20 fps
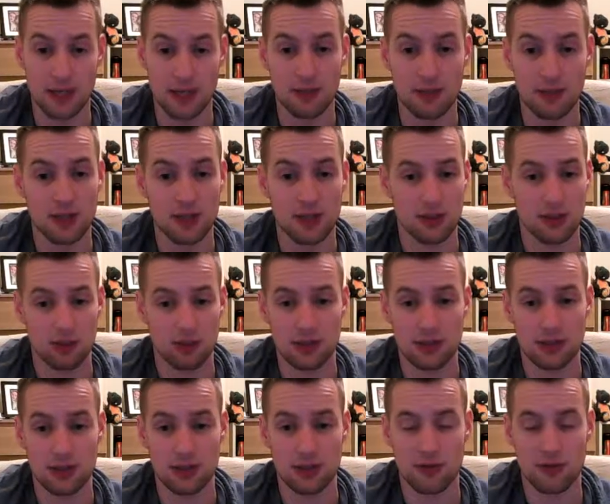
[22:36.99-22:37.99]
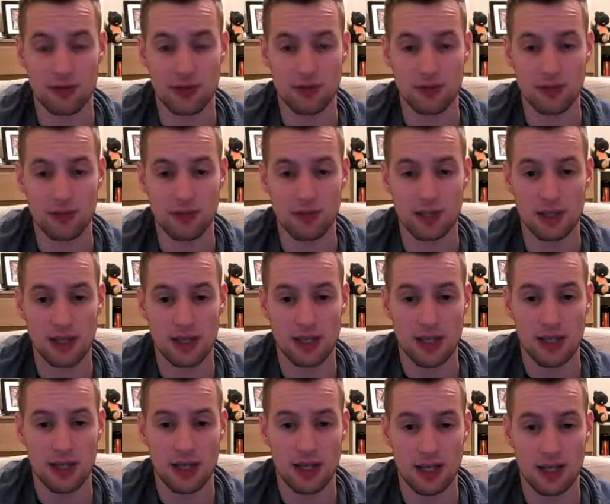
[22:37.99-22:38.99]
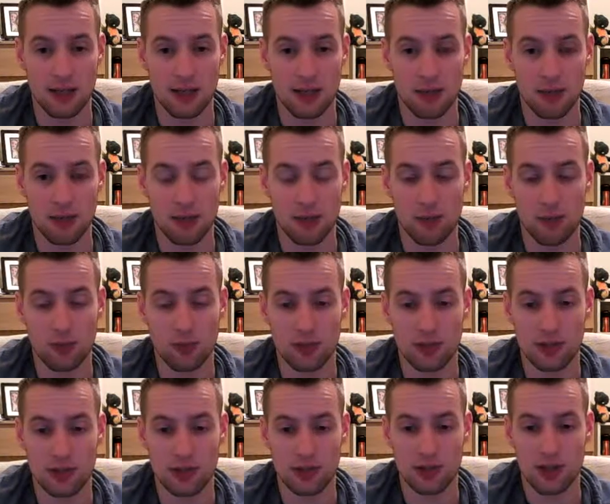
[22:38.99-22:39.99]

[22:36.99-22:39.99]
so please correct me. I'm always